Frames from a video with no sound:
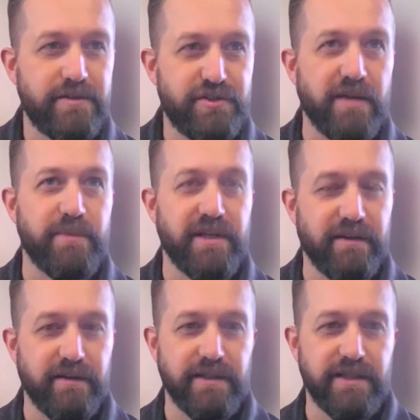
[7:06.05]
shaped me
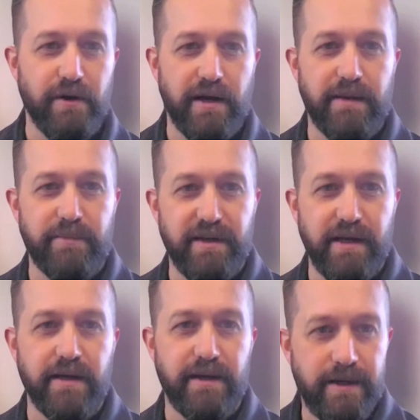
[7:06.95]
into the leader I am today.